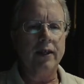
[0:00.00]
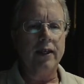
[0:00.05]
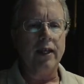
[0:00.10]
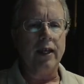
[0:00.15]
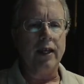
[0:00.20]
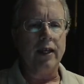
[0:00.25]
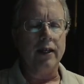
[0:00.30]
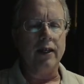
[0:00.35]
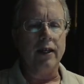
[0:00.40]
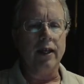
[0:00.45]

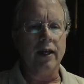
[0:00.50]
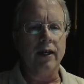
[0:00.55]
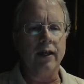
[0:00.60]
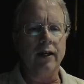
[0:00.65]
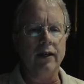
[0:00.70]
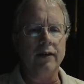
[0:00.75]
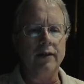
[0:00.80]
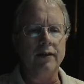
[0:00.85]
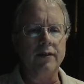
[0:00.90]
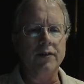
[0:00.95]
And
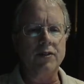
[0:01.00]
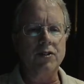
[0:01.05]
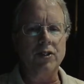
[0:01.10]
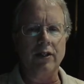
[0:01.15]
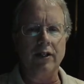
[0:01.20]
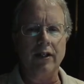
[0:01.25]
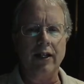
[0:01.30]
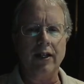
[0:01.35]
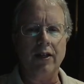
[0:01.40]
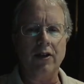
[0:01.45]

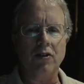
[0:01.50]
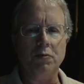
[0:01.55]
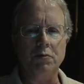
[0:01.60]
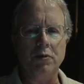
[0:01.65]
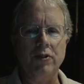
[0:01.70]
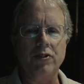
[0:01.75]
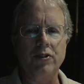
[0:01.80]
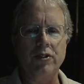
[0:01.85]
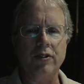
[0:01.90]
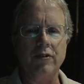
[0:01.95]
certainly
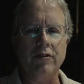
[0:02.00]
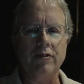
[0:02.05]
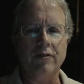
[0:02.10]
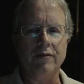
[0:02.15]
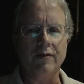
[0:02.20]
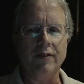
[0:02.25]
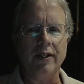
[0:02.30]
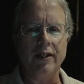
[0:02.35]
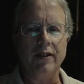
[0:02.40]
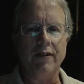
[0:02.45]

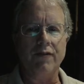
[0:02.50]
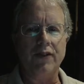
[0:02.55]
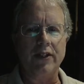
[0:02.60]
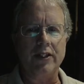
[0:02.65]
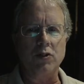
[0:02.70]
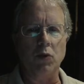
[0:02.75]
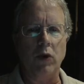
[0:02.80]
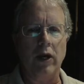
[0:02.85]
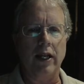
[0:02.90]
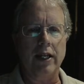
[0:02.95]
Ubuntu
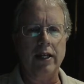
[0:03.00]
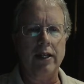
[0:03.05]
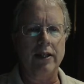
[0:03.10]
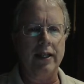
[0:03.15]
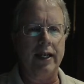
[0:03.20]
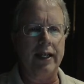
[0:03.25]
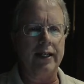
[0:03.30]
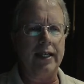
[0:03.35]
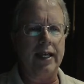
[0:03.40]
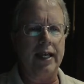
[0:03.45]
fits well into
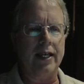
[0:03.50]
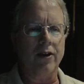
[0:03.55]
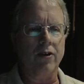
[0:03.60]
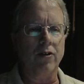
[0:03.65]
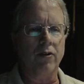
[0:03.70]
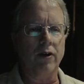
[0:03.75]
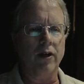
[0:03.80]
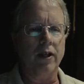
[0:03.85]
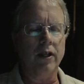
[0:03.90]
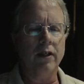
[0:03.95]
that
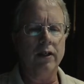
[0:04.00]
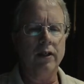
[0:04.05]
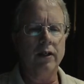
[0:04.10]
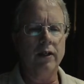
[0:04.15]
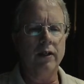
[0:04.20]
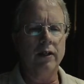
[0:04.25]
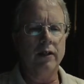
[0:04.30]
category.